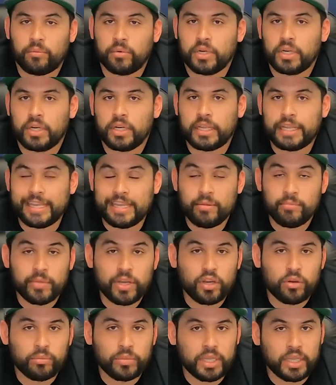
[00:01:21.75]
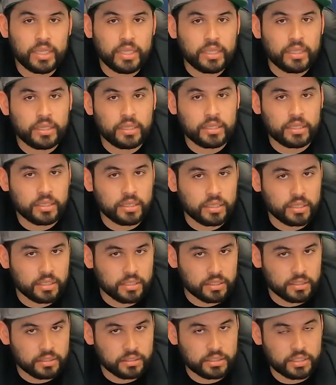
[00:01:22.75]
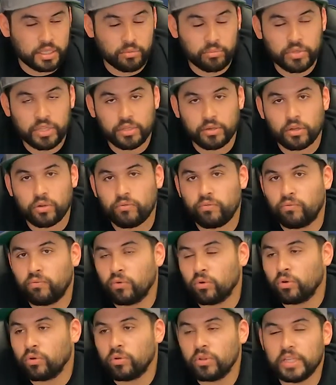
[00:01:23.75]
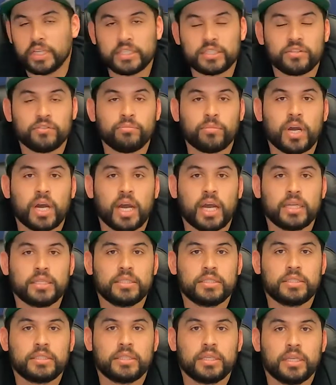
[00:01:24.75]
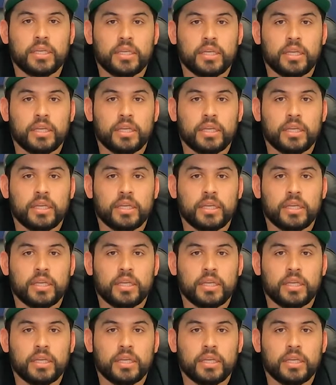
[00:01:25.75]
one, email me, tell me the full list of mods